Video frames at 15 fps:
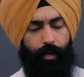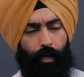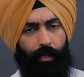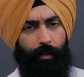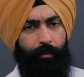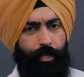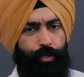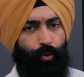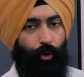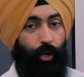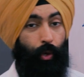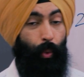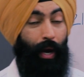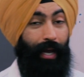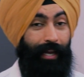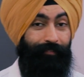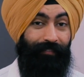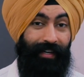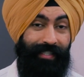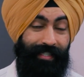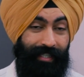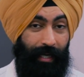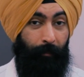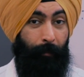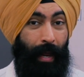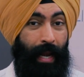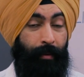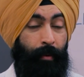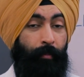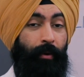Now, let me show you why investing a
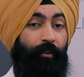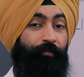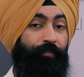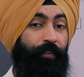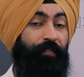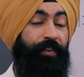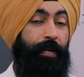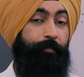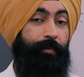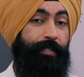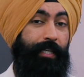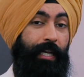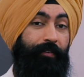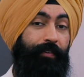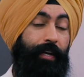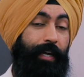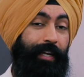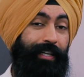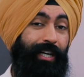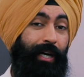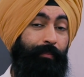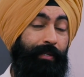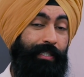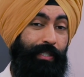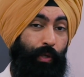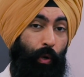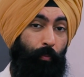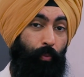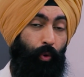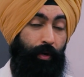minimum of 15% of your income income is
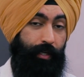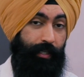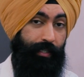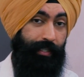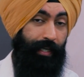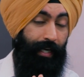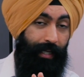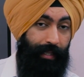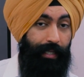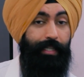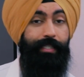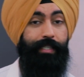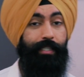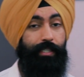so important. Let's